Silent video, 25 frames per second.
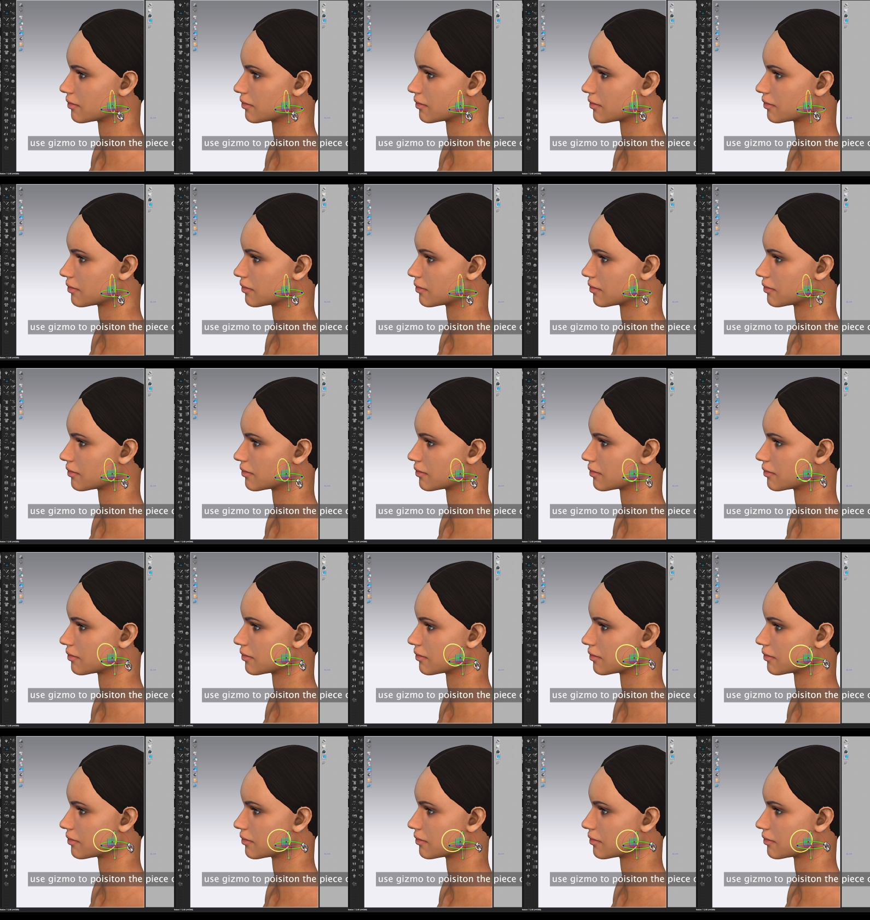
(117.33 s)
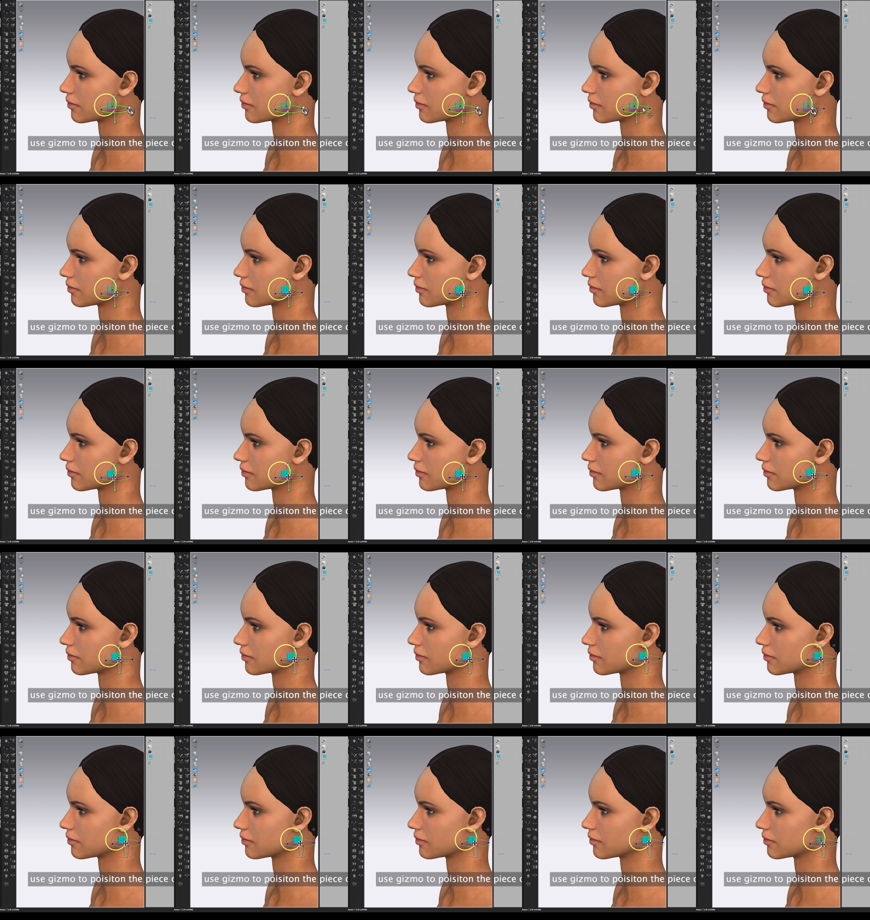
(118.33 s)

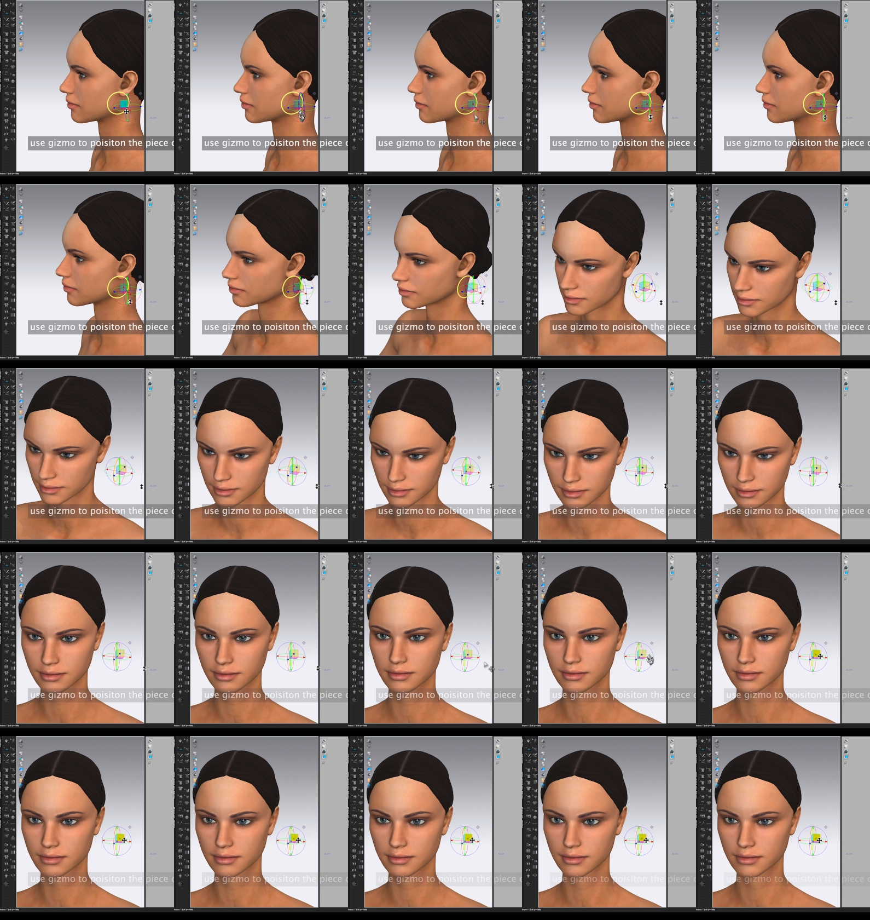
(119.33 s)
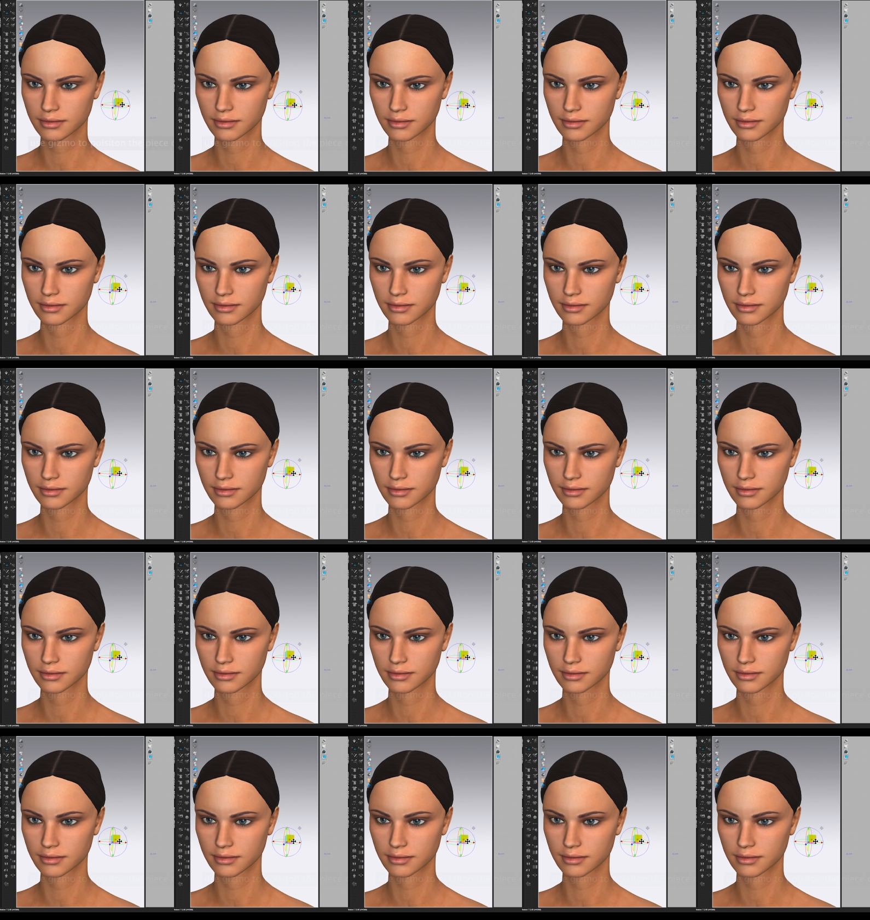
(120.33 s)
[no speech]